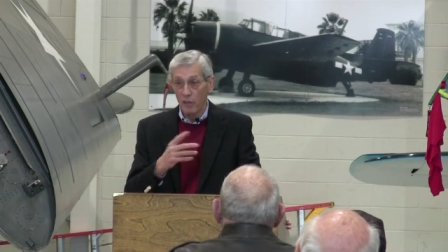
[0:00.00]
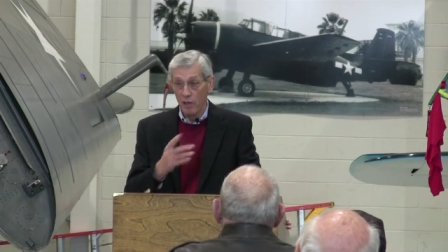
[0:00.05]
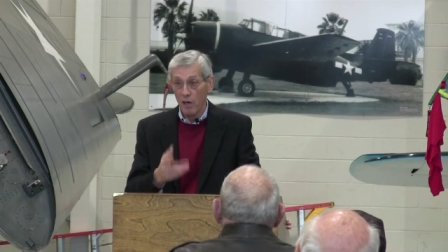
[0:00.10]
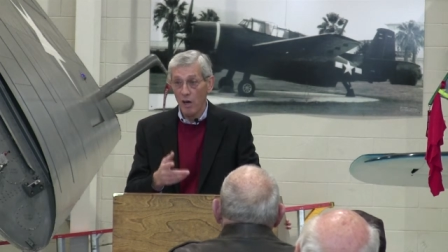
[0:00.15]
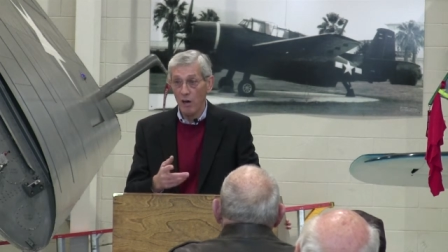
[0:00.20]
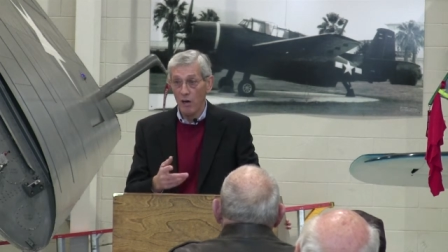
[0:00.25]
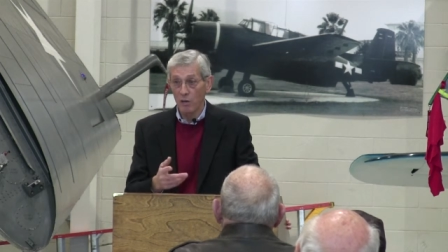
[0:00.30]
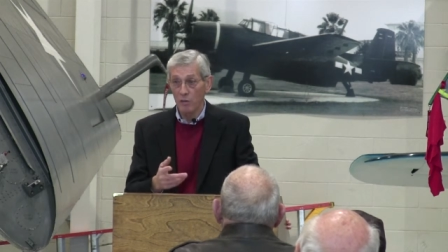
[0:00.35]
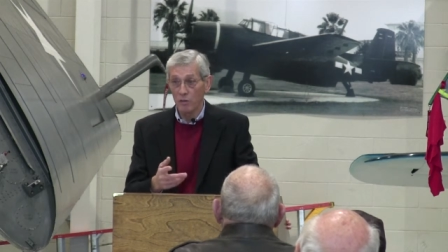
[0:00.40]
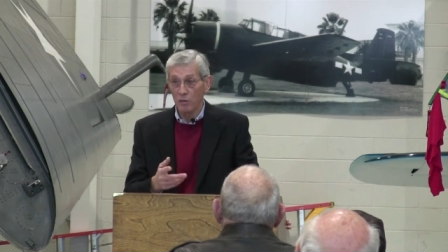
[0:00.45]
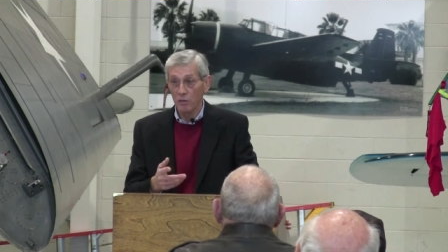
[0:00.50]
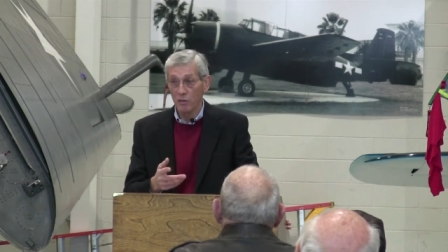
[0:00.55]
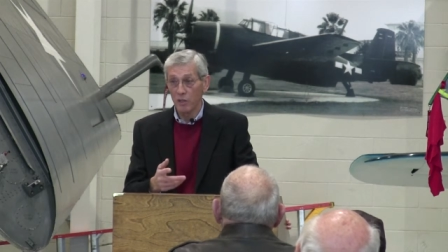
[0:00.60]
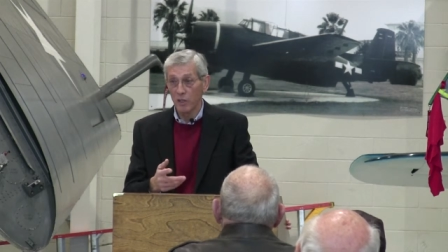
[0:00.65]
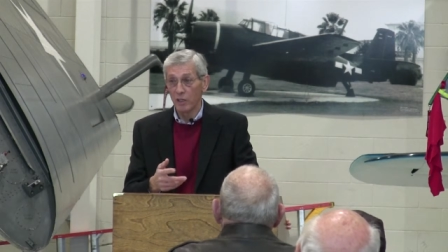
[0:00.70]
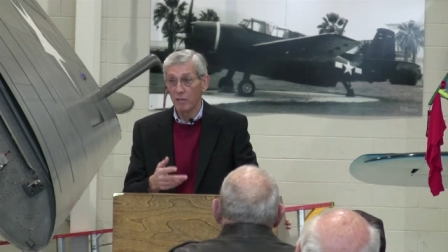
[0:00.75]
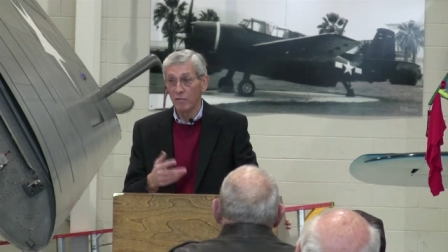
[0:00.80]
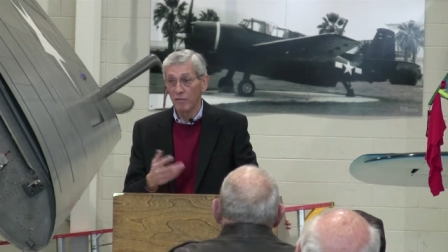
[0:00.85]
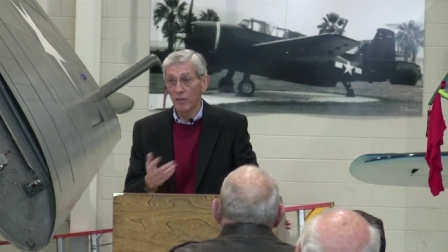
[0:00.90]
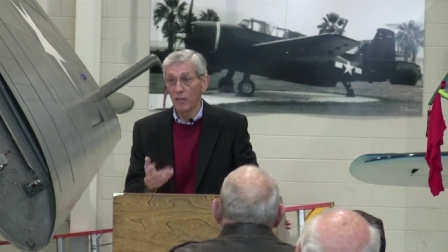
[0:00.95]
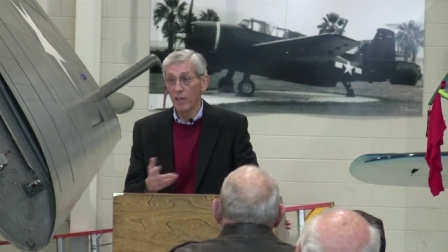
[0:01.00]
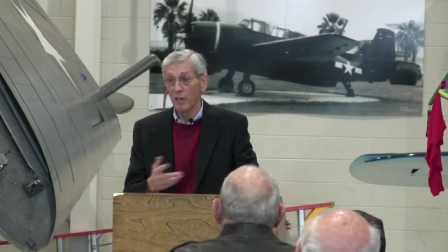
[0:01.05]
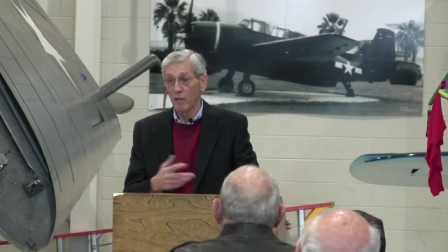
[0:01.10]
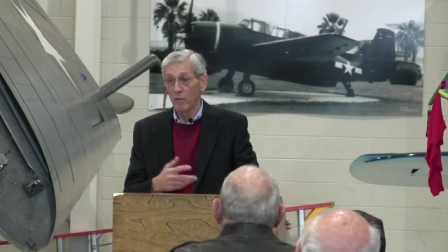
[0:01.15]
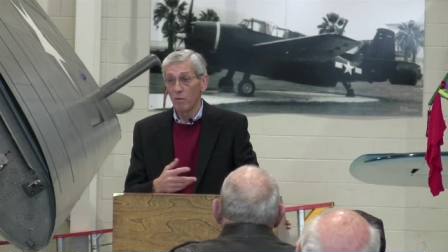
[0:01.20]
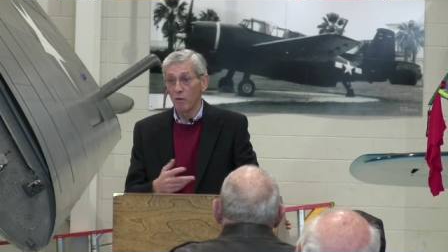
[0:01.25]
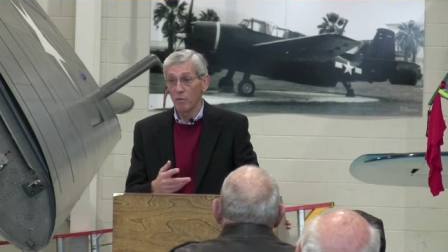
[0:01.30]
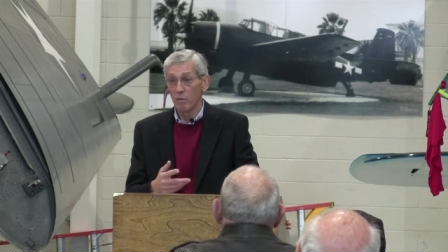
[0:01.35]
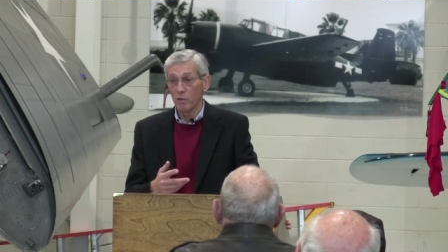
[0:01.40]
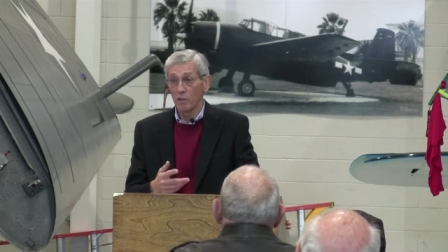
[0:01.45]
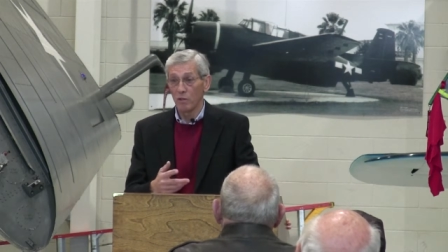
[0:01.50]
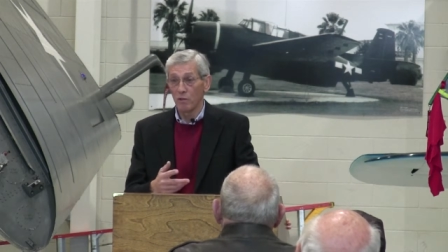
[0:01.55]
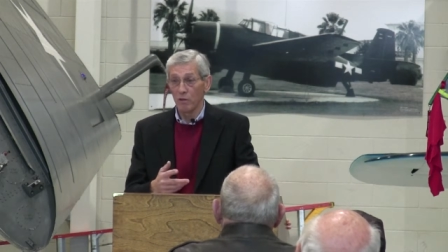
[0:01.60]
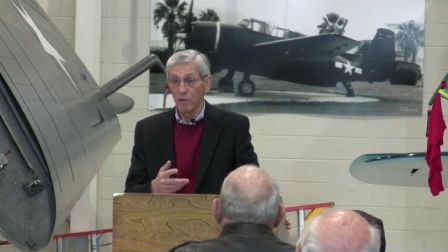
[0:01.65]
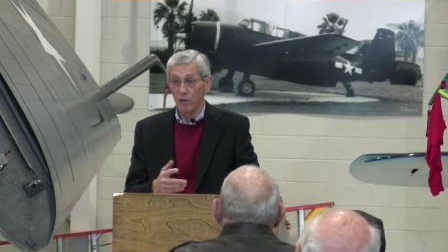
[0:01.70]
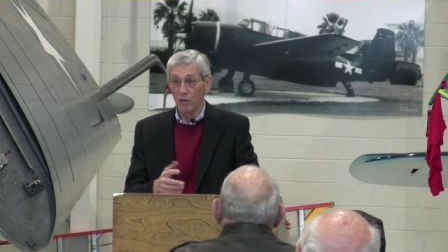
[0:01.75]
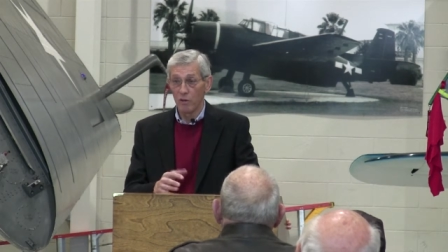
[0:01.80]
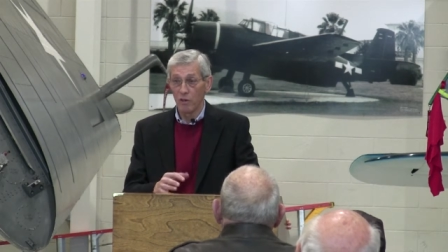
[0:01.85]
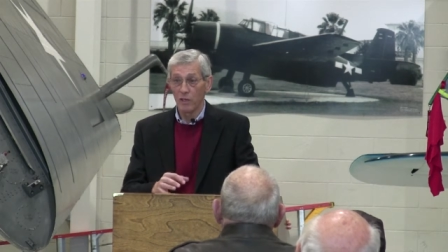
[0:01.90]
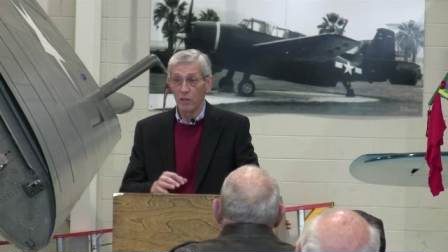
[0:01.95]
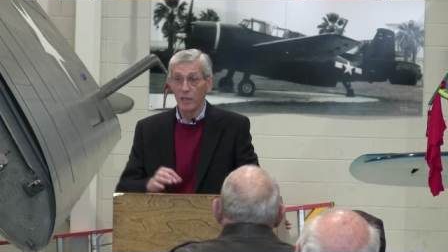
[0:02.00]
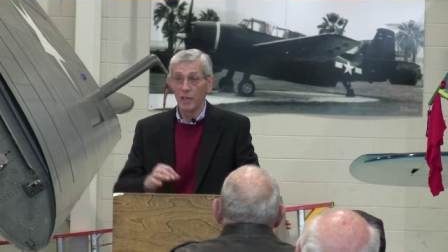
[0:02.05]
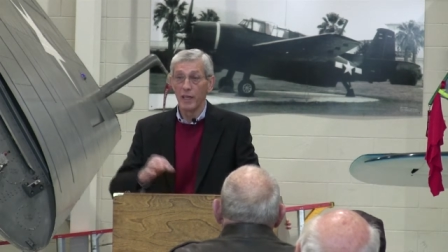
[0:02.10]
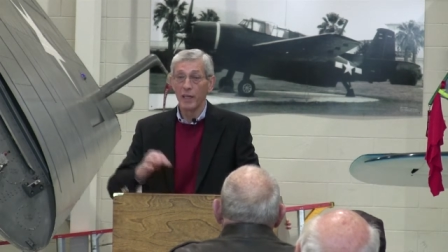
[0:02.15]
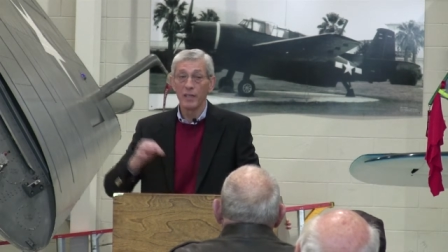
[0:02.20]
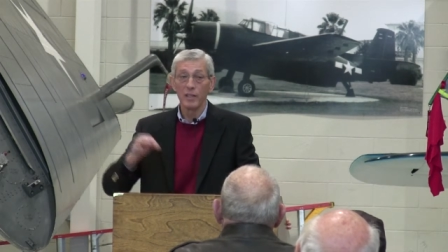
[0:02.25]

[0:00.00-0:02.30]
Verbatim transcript: the calls and figured out what was going on,